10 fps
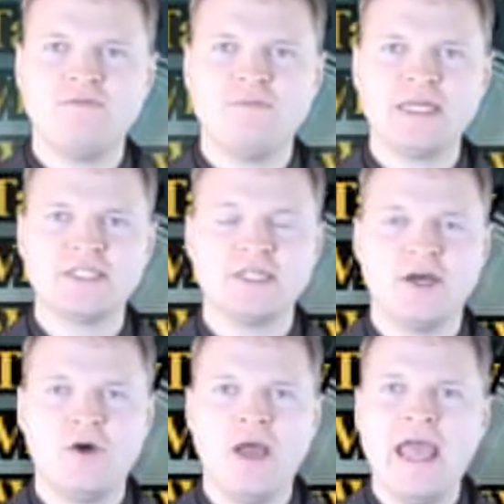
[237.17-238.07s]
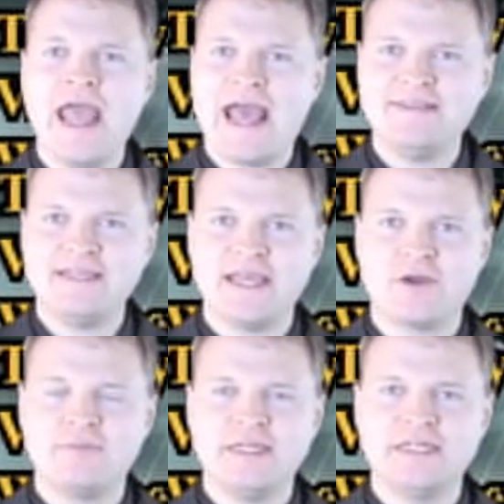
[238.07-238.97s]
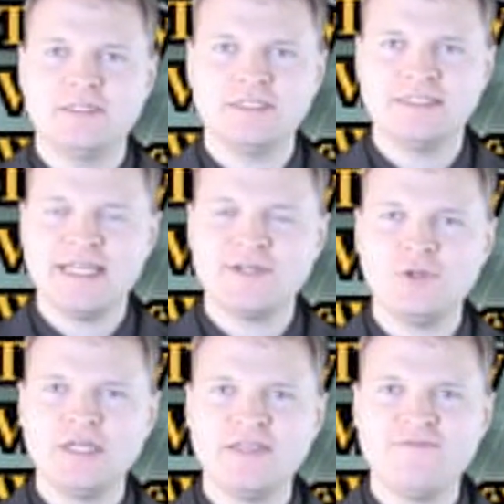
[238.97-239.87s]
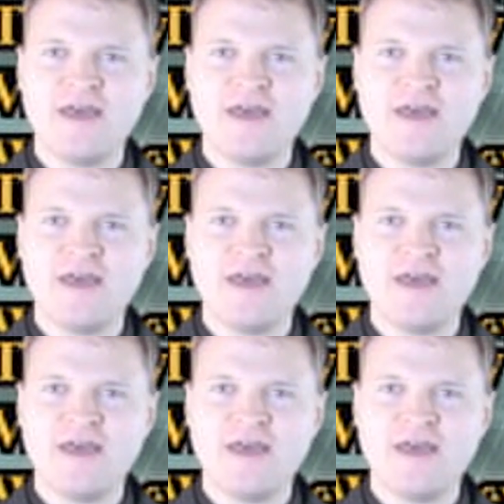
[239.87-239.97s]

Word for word: the Gulf of Mexico, and the Caribbean. Let's take a look at